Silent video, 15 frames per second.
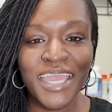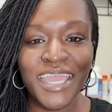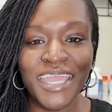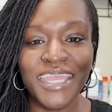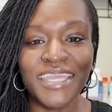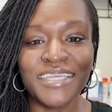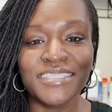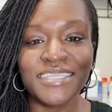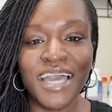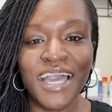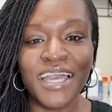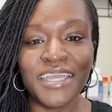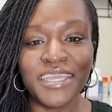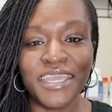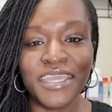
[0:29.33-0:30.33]
And
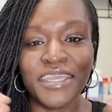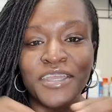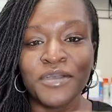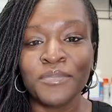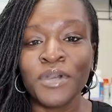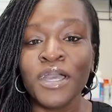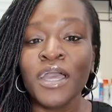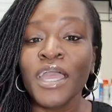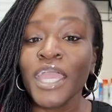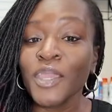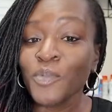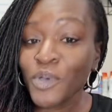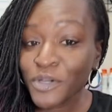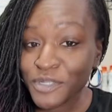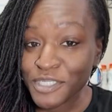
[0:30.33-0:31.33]
I am a
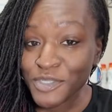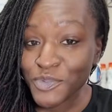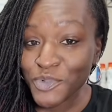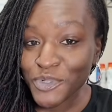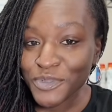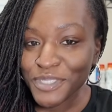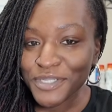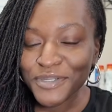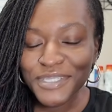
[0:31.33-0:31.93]
wellness warrior,